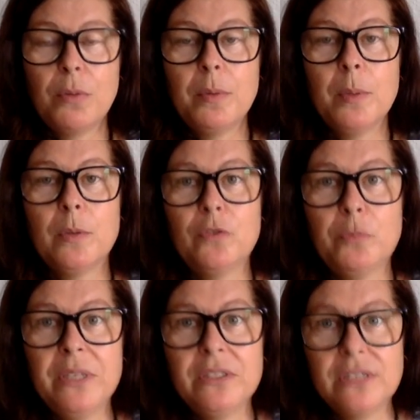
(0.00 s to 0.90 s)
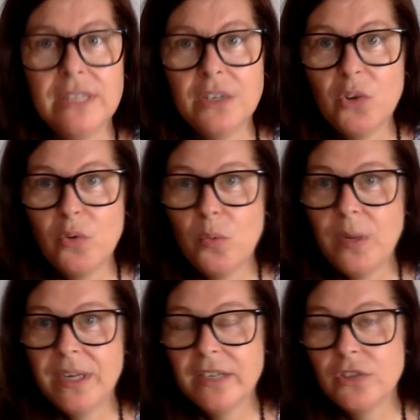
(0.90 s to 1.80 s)
the problem of obesity and
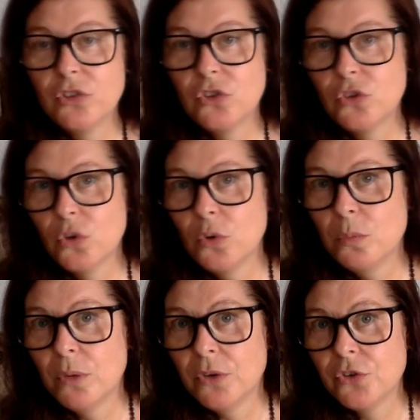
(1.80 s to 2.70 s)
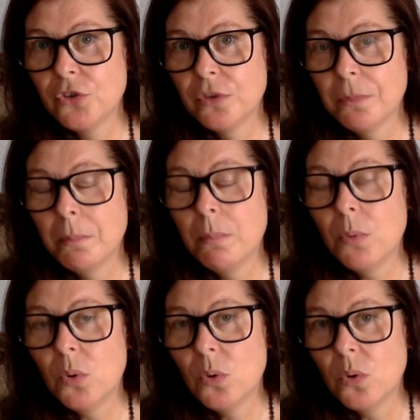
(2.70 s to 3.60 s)
overweight is so much
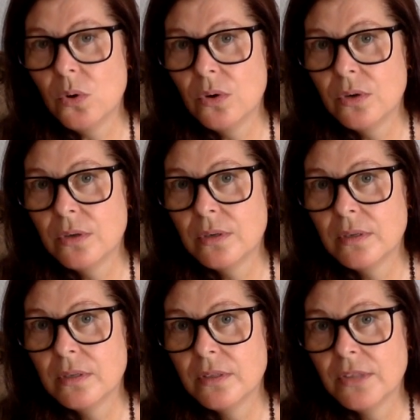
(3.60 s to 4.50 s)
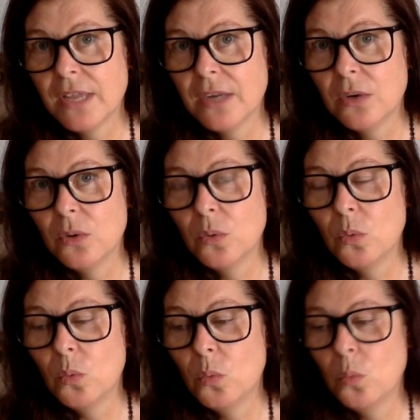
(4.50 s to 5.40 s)
more
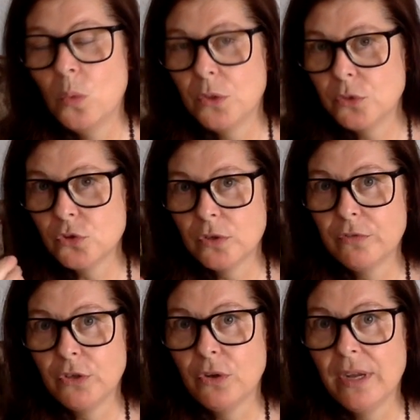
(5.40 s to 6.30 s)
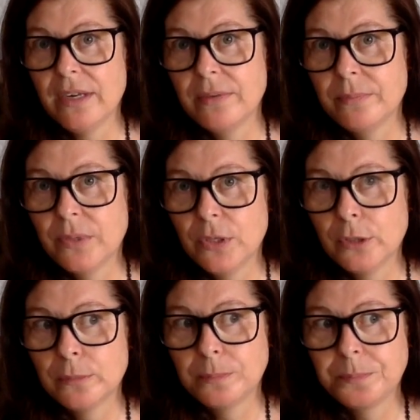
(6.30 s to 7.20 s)
than what you stuff in your head,
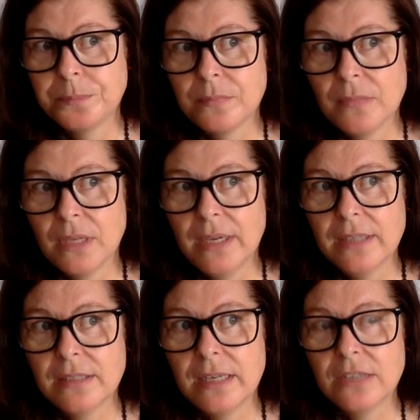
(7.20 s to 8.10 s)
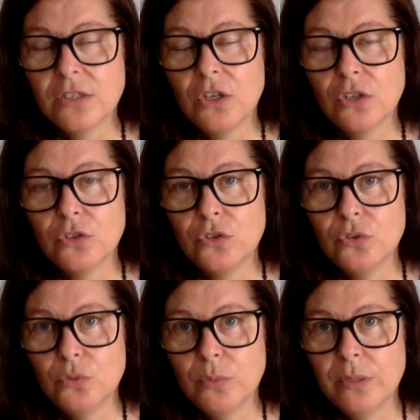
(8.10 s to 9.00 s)
you know. It has a lot
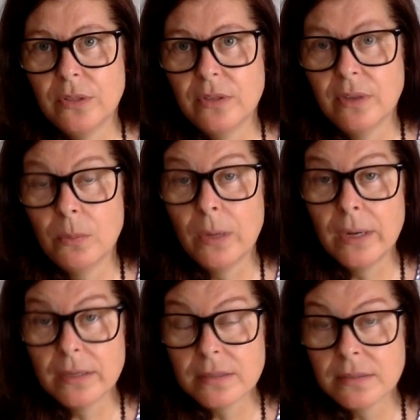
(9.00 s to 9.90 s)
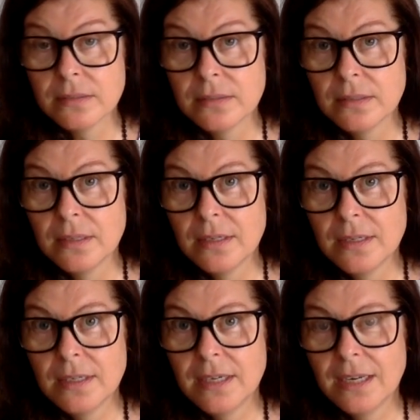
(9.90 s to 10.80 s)
to do with awareness.
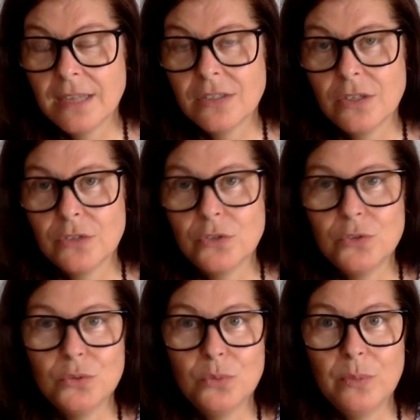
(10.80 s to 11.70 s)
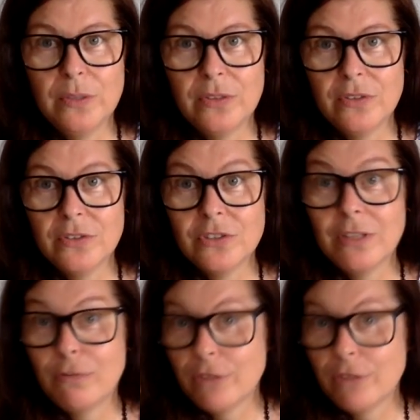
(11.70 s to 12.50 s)
It has a lot to do with